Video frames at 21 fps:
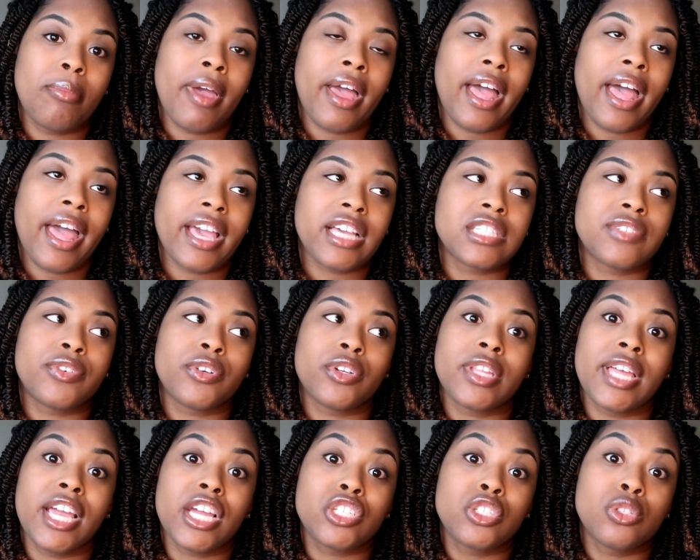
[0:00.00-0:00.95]
packs for
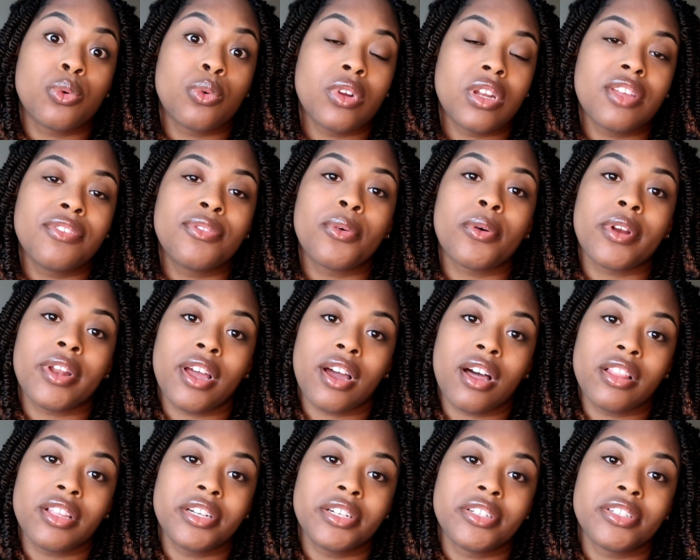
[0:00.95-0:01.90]
like
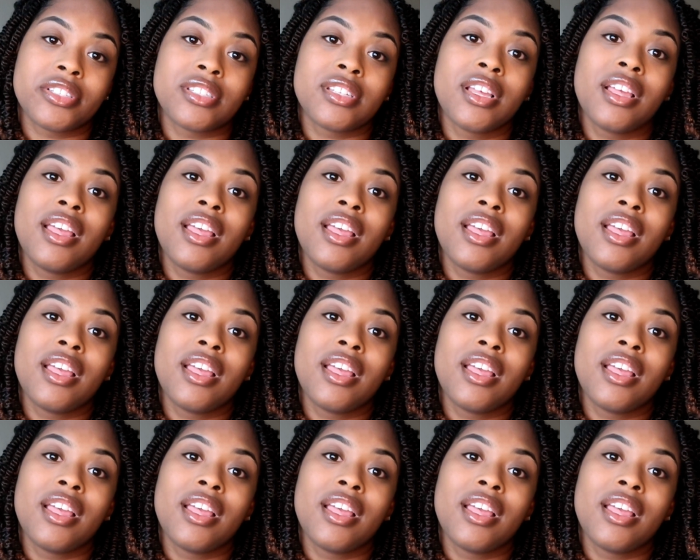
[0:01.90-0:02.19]
$24.